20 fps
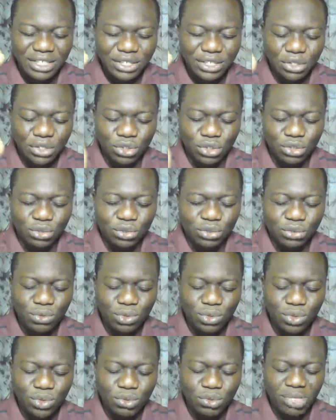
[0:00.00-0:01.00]
you
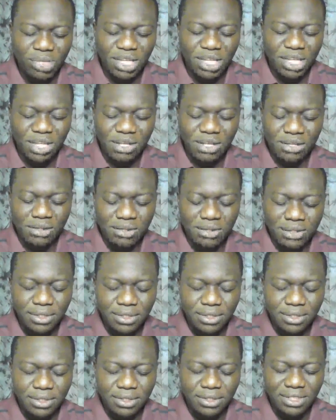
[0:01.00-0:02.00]
to be healed.
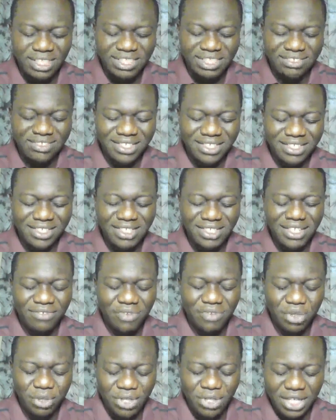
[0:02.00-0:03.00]
Receive
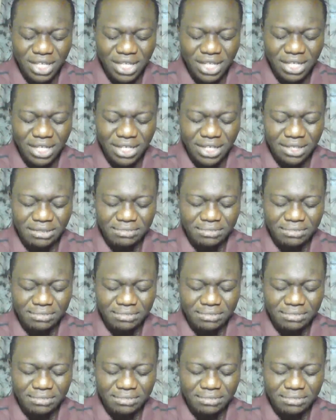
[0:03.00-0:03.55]
your healing.